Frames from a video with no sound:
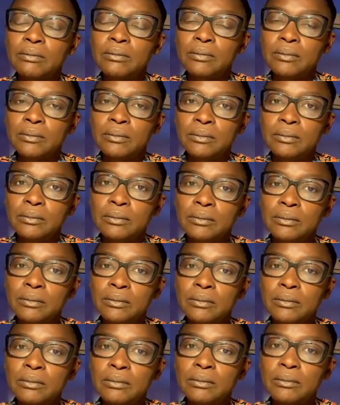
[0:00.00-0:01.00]

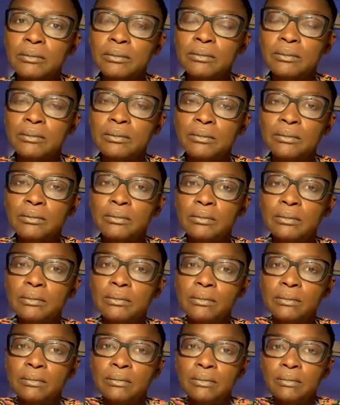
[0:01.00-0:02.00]

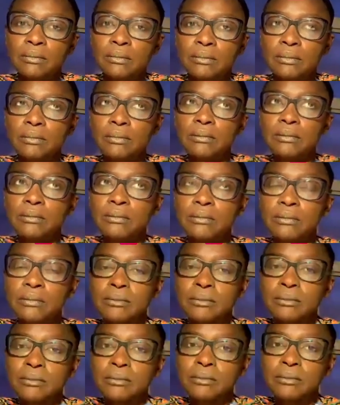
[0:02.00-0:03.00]

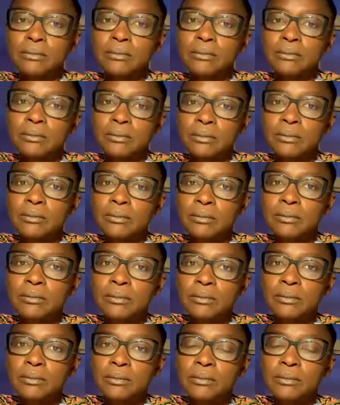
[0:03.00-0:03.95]
(not speaking)